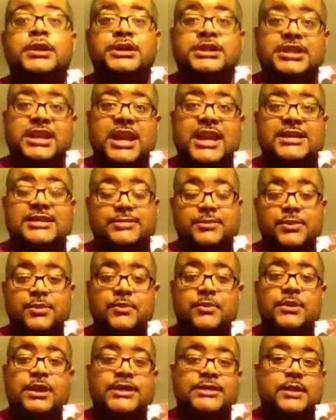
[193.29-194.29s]
Jazz
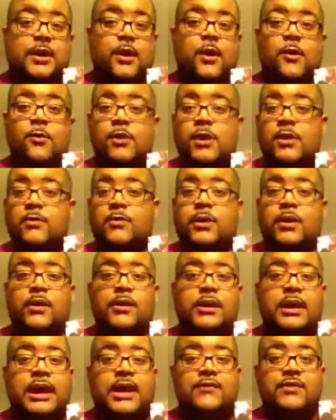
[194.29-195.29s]
Moon. That's all one word.
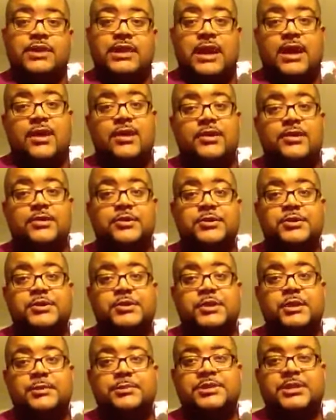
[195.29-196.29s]
And I have it down here in the
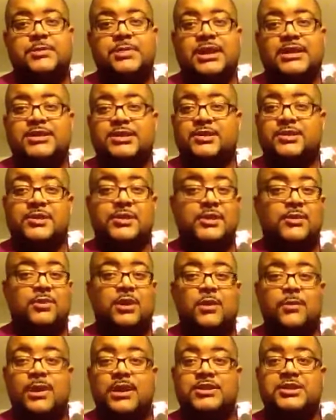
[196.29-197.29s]
description box, so you don't have to
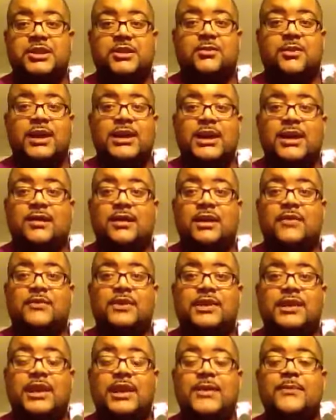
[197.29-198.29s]
worry about trying to write down
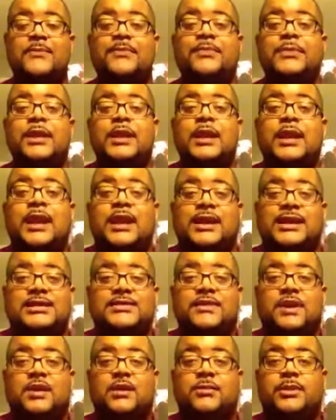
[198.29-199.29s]
everything. And that's
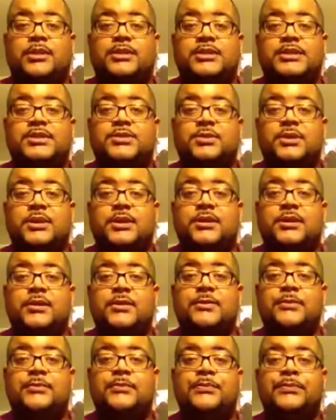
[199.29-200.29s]
follow him on his Twitter.
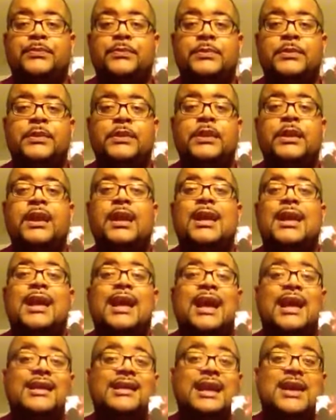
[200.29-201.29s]

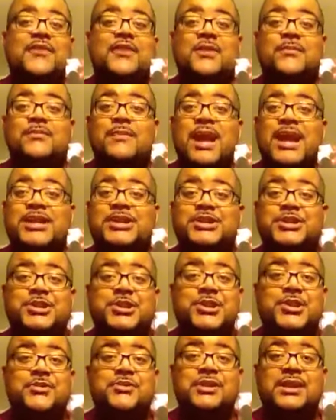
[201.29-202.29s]
And definitely make sure
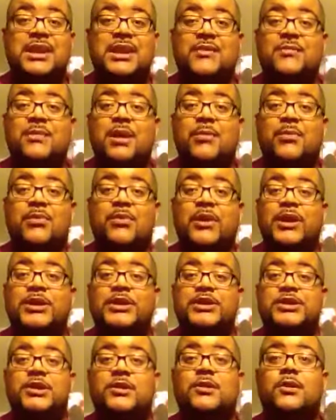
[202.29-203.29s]
you give my boy
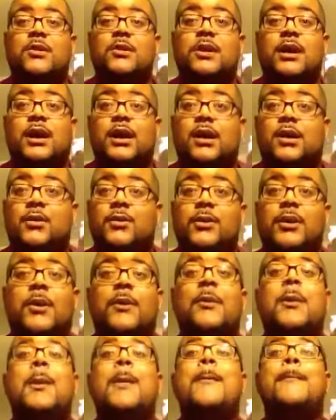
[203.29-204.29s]
Joe
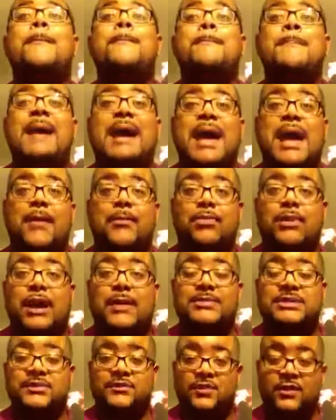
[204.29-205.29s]
Okonkwo mad
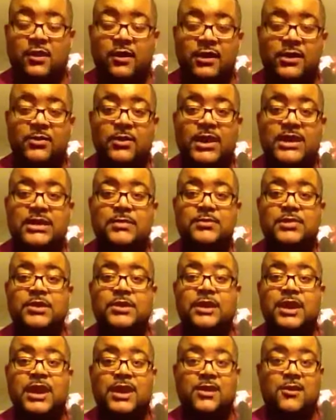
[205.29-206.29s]
props. If you already read the
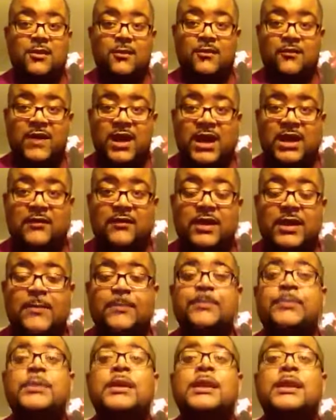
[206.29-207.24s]
book and you're a fan of it,